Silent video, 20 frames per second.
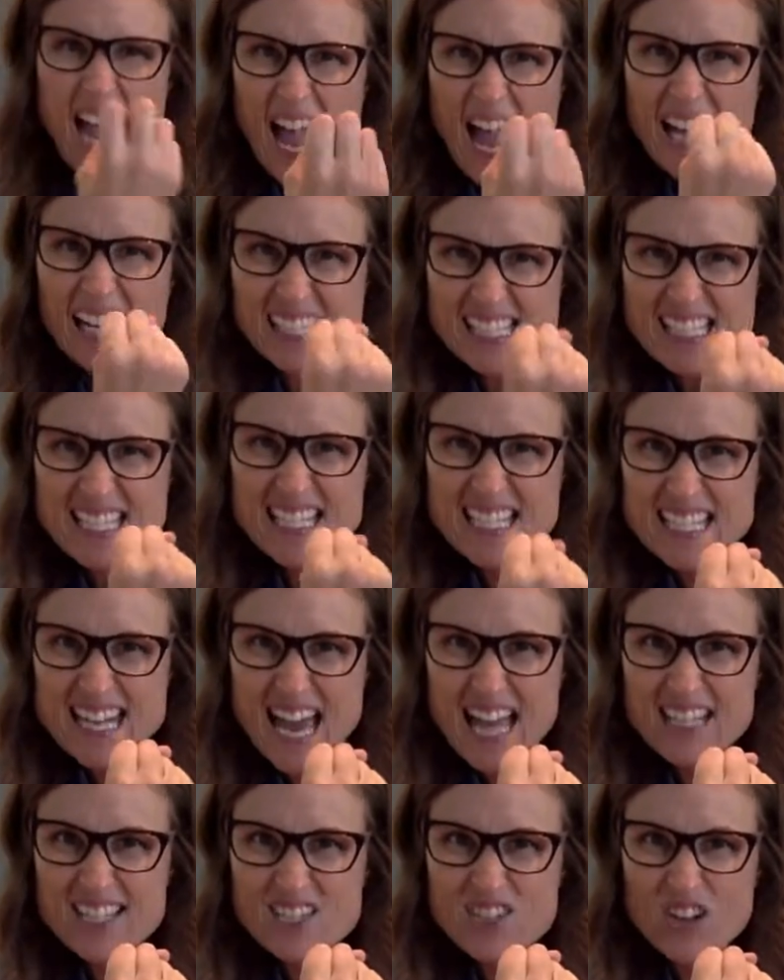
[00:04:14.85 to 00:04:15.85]
and it's
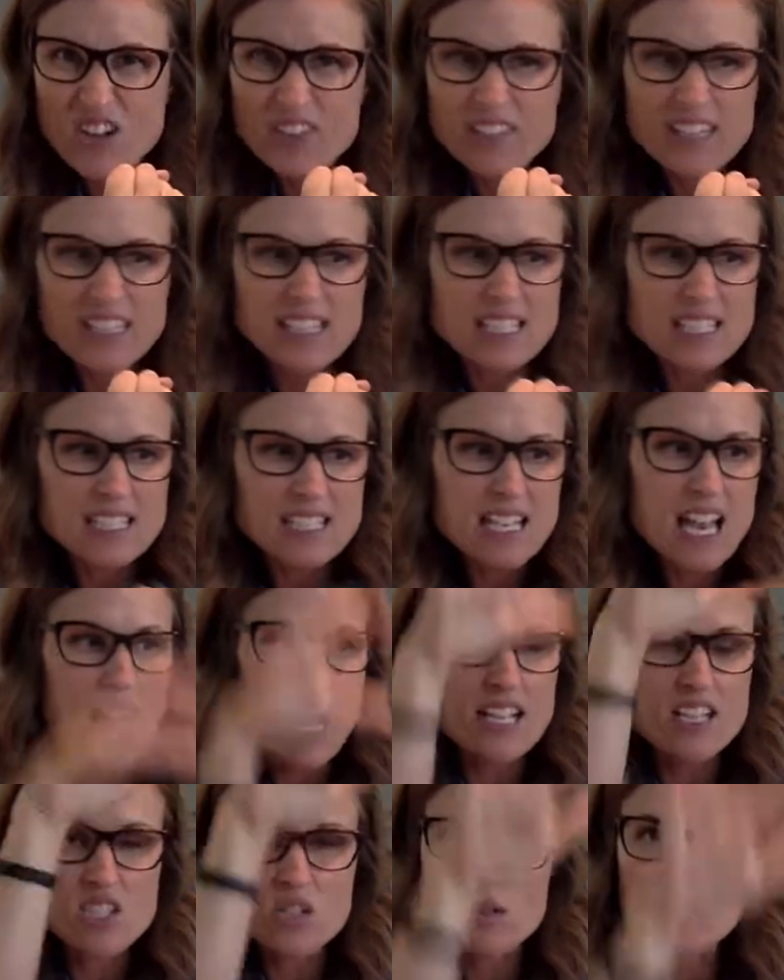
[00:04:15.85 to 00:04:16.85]
dense on the
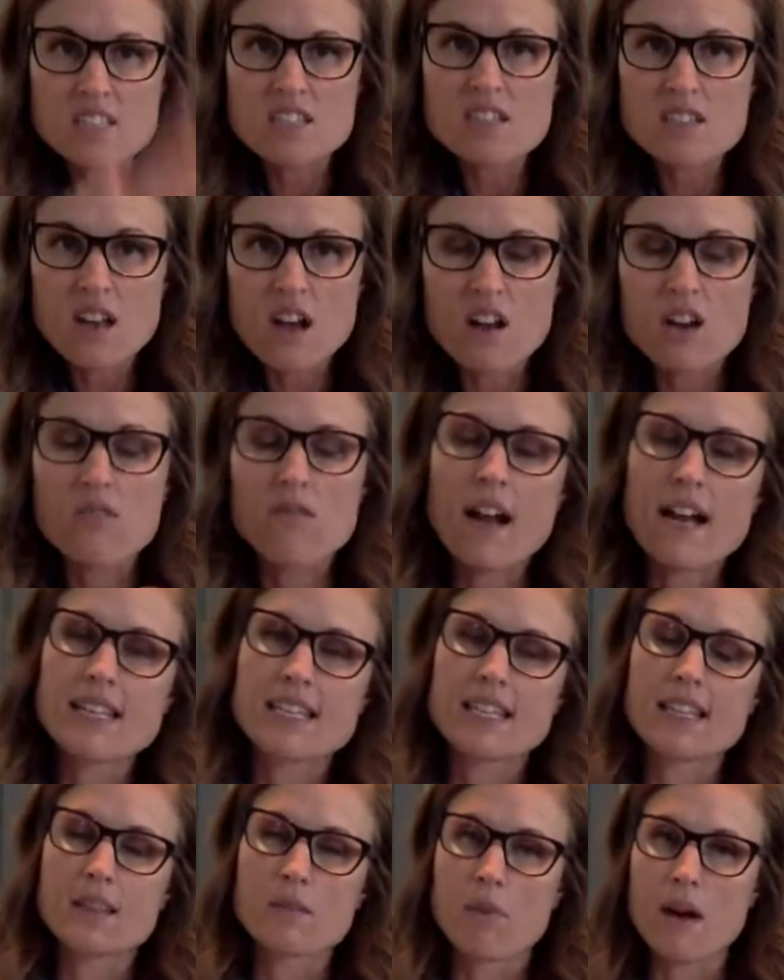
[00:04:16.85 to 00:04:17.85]
inside, so it's sunk right
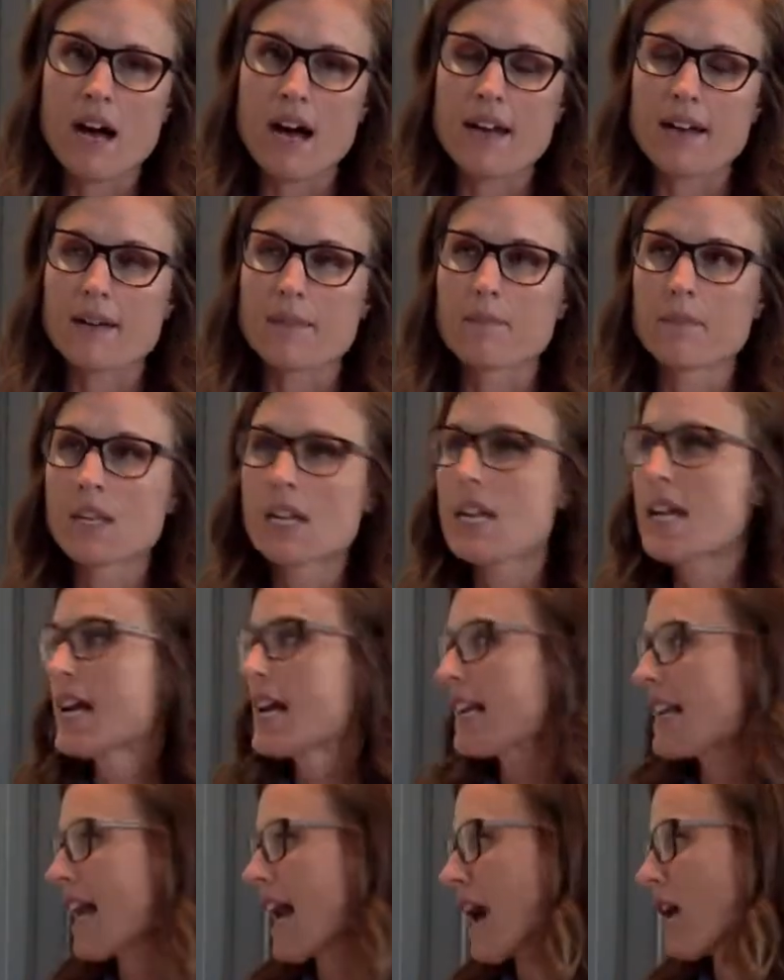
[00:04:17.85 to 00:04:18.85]
to the bottom.
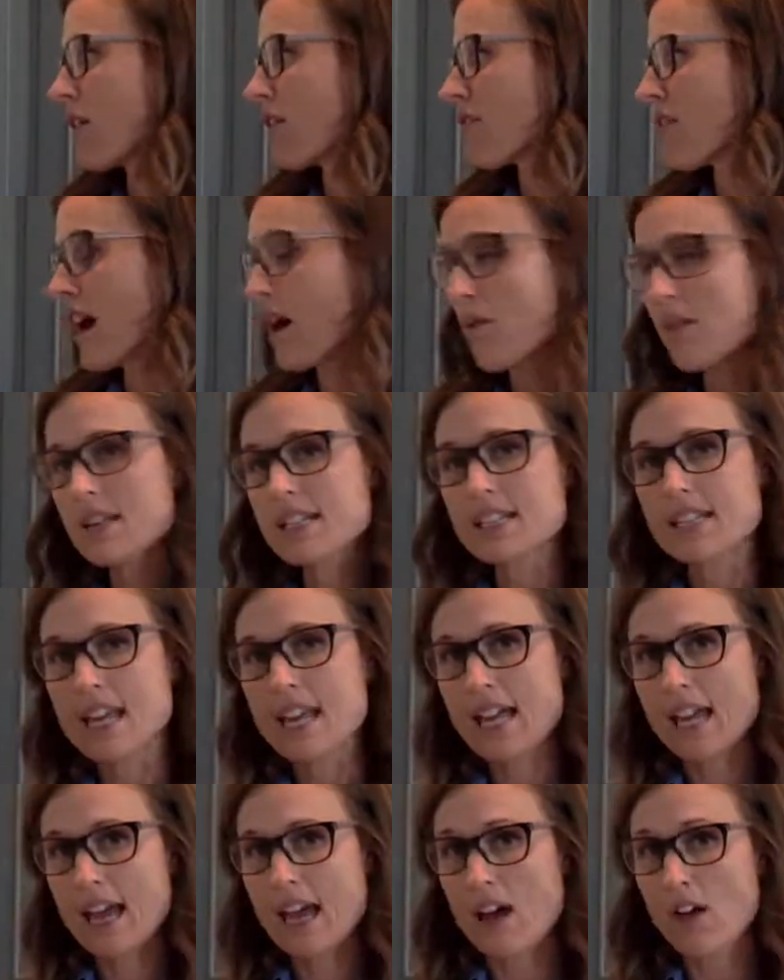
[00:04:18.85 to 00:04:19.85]
Now, if I were to
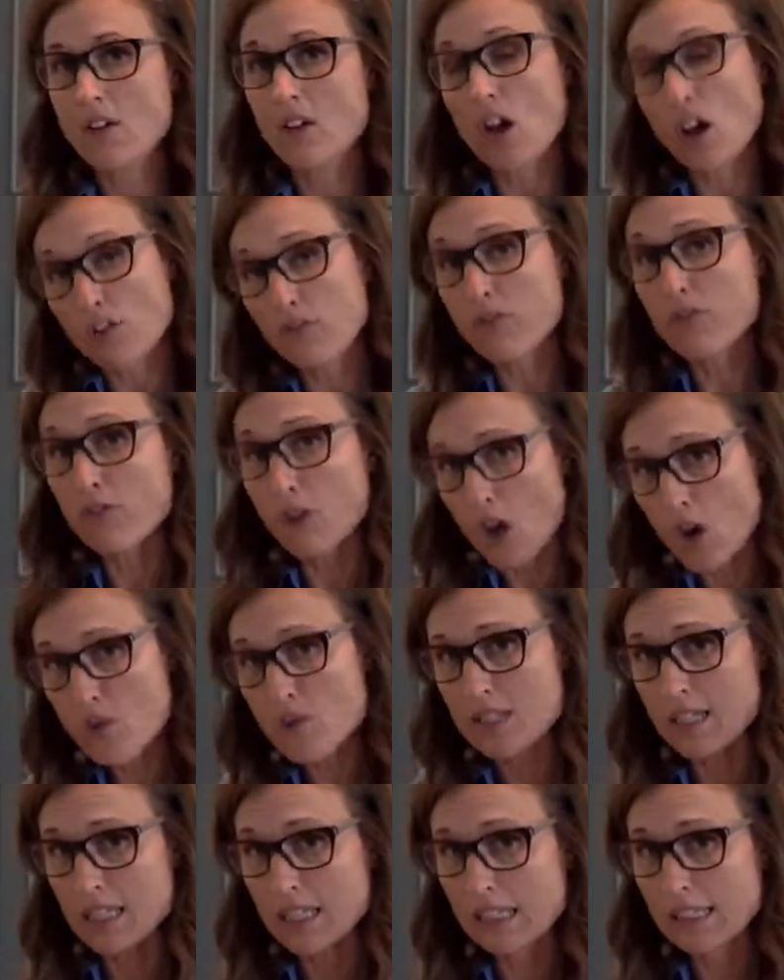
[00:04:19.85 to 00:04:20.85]
take out a
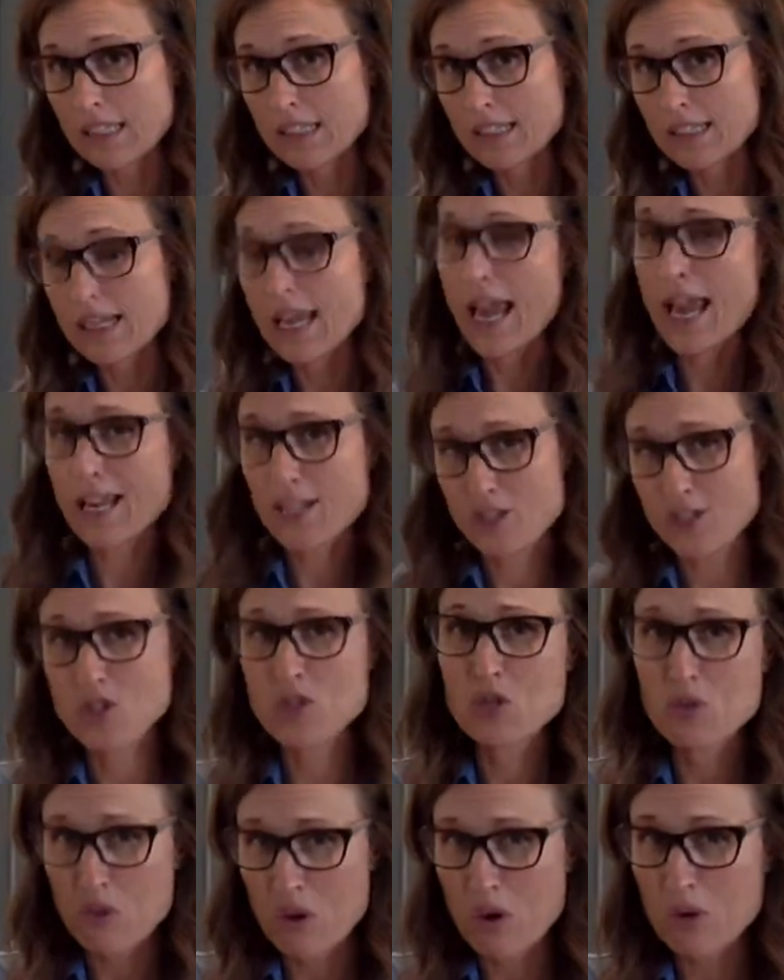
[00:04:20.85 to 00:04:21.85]
frozen
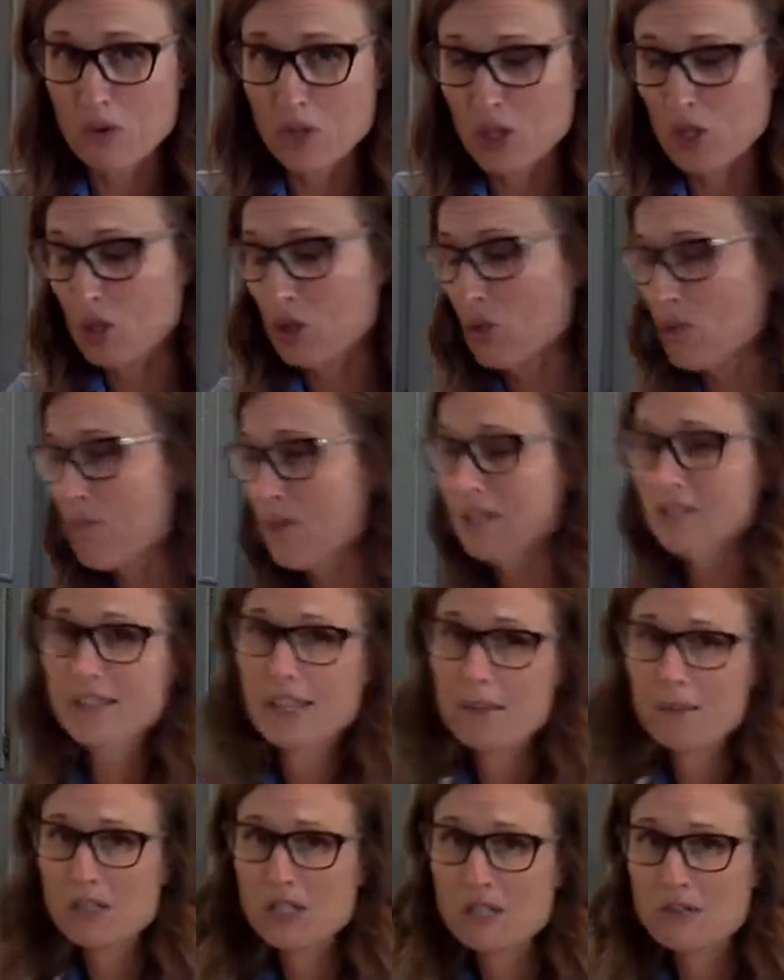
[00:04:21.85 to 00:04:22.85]
H2O cube,
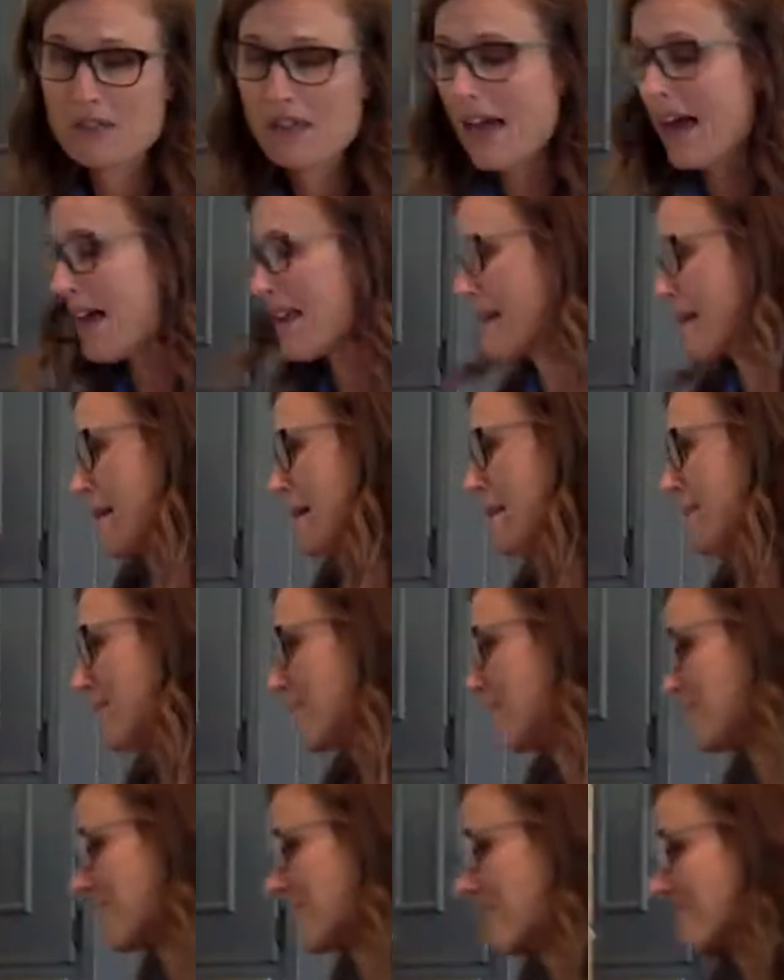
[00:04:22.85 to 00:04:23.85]
let me do that.
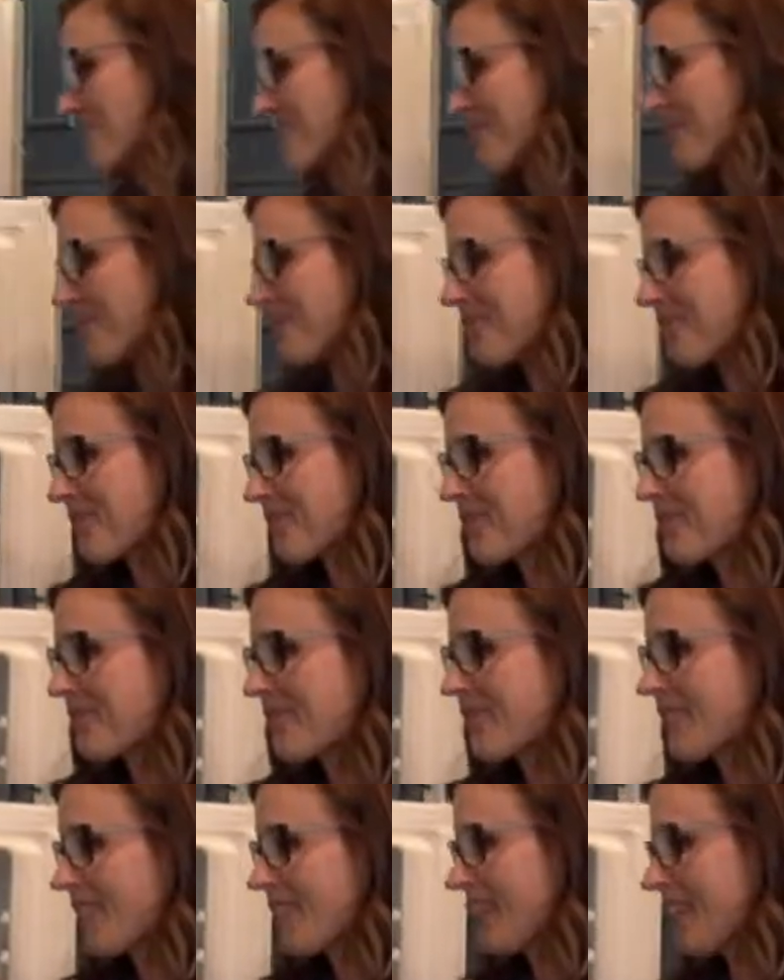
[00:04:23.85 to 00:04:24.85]

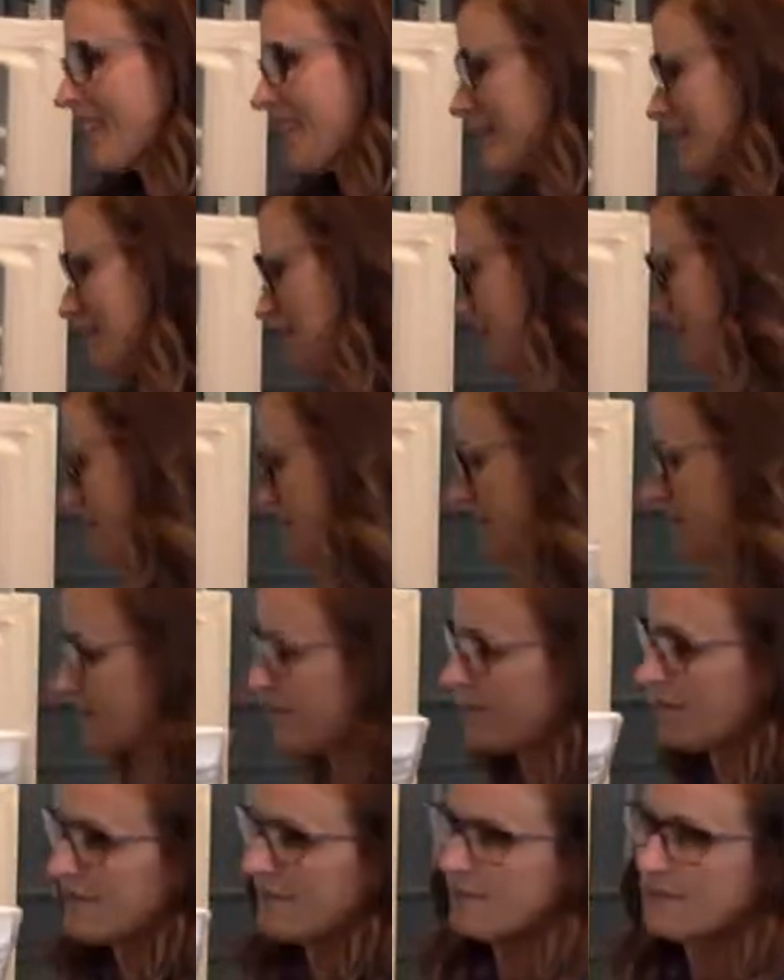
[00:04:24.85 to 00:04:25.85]

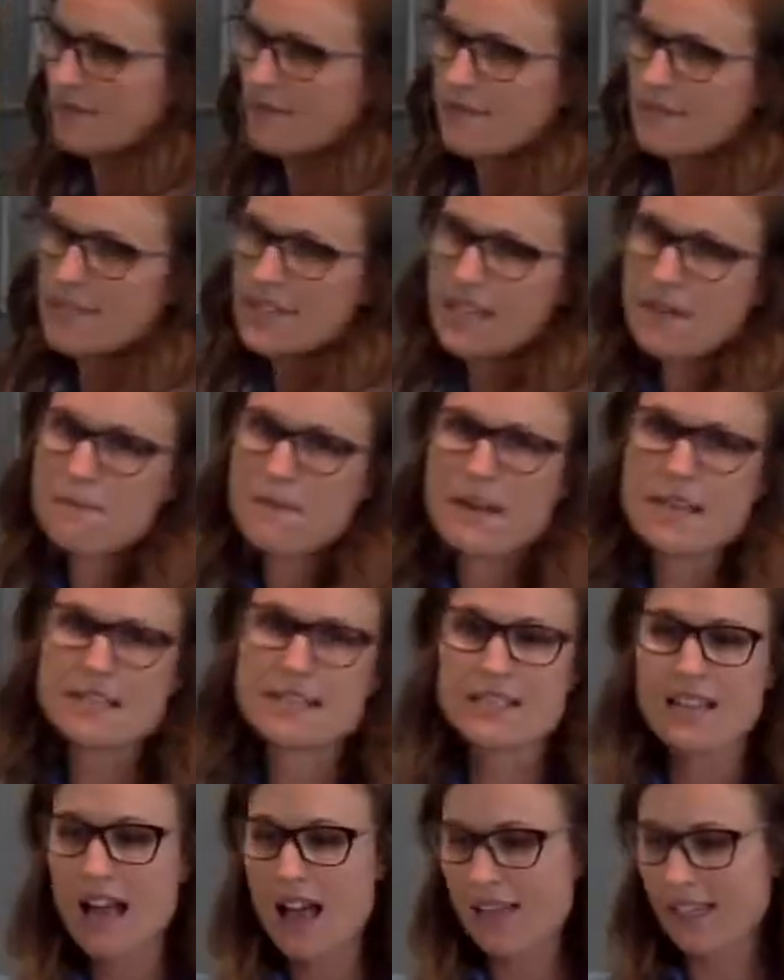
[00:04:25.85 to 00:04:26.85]
Let's get my
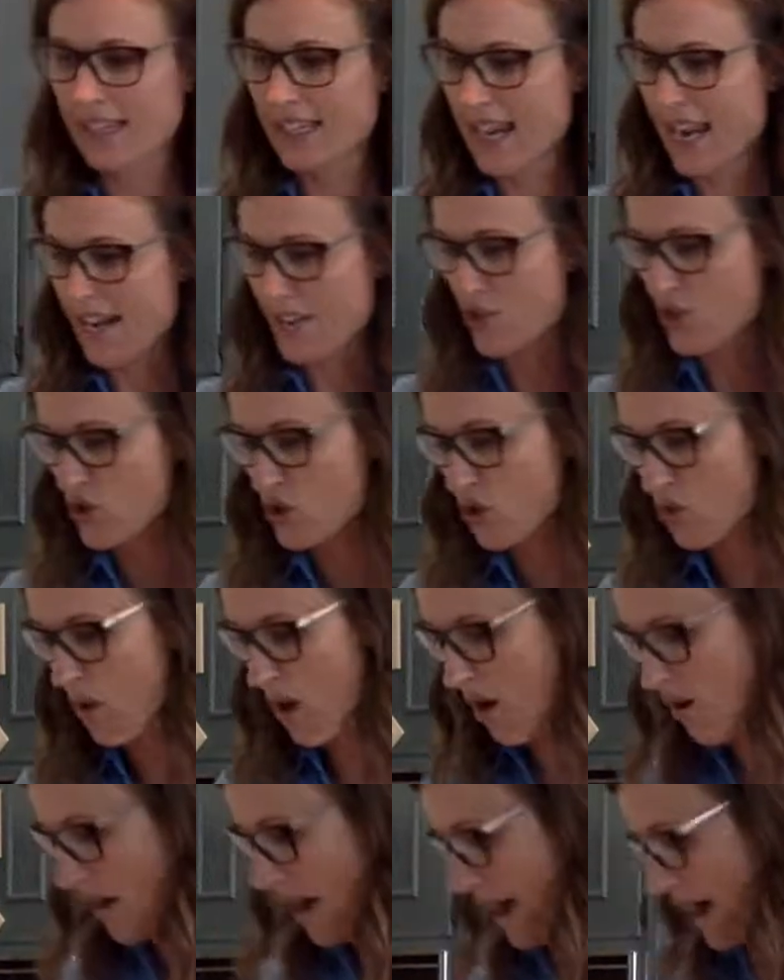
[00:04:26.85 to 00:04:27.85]
solid
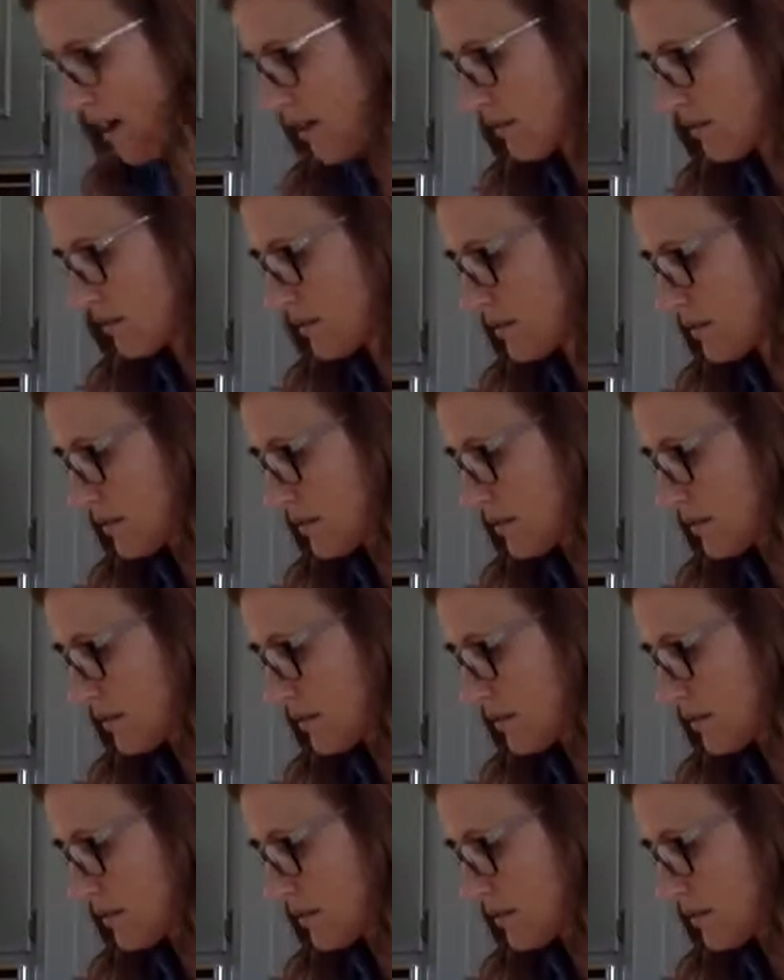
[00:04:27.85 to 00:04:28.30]
H2O out.